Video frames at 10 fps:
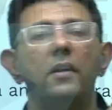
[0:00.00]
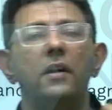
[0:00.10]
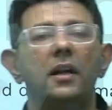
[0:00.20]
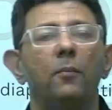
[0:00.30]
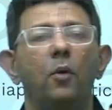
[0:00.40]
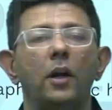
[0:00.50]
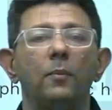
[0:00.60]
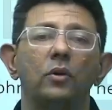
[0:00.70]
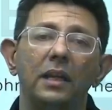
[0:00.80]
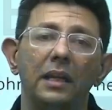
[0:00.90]
vertical pocket
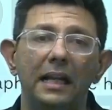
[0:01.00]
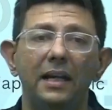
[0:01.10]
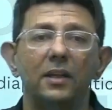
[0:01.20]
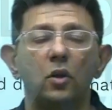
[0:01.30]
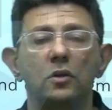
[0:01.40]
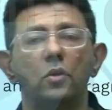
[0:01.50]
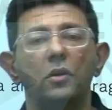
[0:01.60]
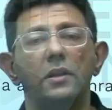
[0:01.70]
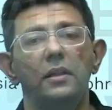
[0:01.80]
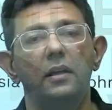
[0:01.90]
more than 8 is also
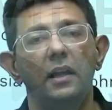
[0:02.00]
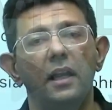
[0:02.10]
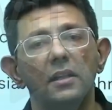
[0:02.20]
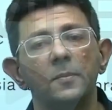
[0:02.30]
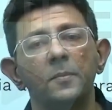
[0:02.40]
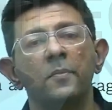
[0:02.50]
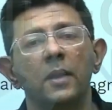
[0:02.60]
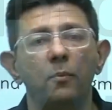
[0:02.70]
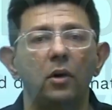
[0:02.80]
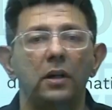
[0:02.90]
considered as
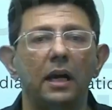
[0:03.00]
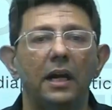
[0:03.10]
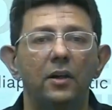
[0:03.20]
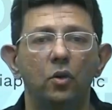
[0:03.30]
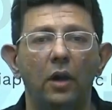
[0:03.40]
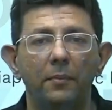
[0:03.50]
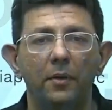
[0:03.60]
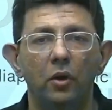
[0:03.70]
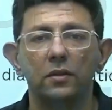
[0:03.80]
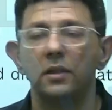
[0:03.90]

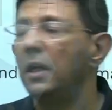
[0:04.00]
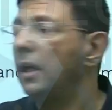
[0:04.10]
polyhydramnios.